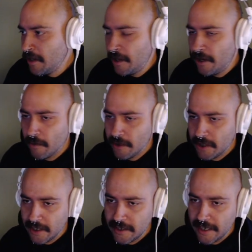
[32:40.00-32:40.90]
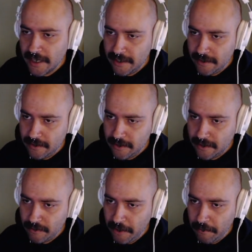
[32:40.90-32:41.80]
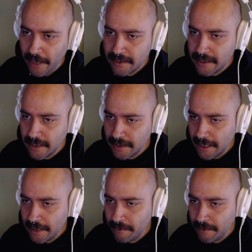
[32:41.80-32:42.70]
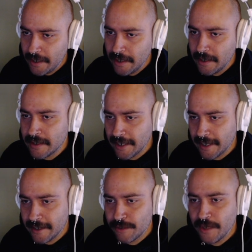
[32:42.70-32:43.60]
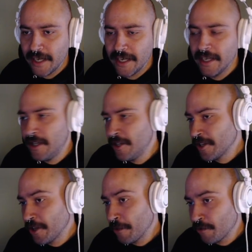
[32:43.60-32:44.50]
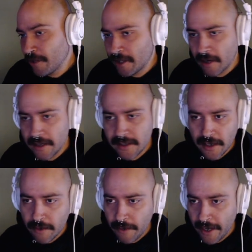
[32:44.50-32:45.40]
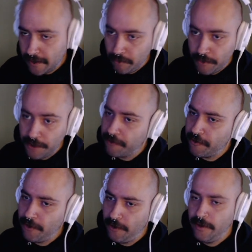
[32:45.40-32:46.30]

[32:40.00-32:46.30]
we're just going to set some really basic theme settings, but you can go pretty crazy and make beautiful